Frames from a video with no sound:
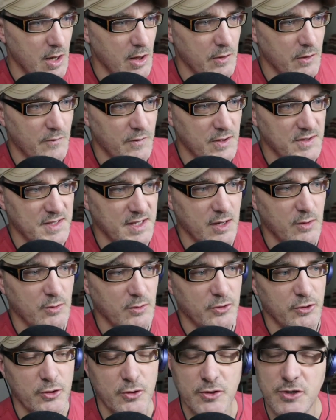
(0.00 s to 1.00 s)
The first thing I
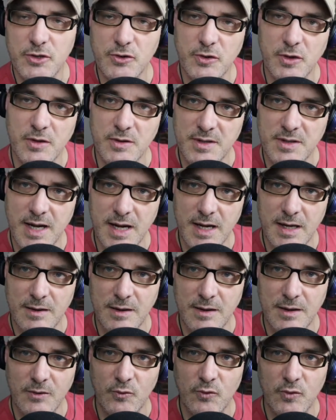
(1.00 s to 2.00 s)
want to do is just
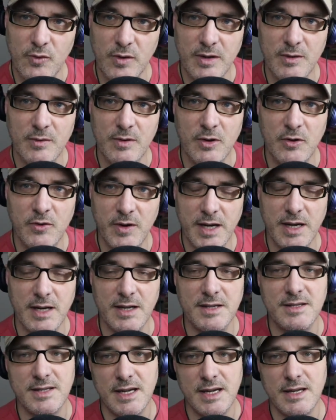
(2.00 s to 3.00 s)
create
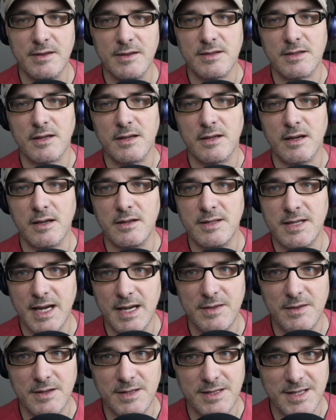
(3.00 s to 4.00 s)
a state that's going to
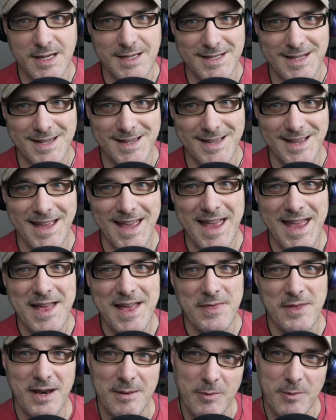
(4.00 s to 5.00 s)
contain the data
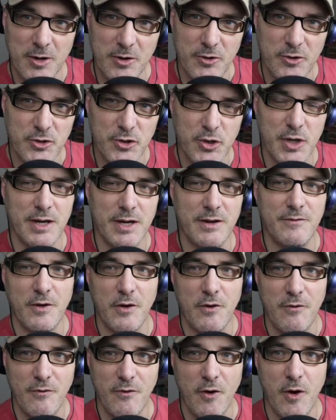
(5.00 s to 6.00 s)
that I'm going to retrieve
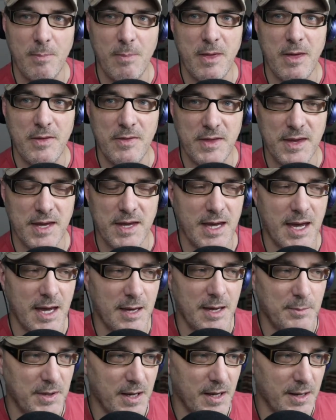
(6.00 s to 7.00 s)
from the
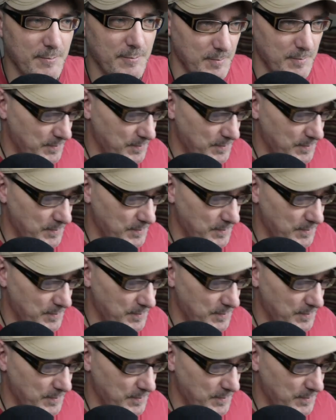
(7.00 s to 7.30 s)
API.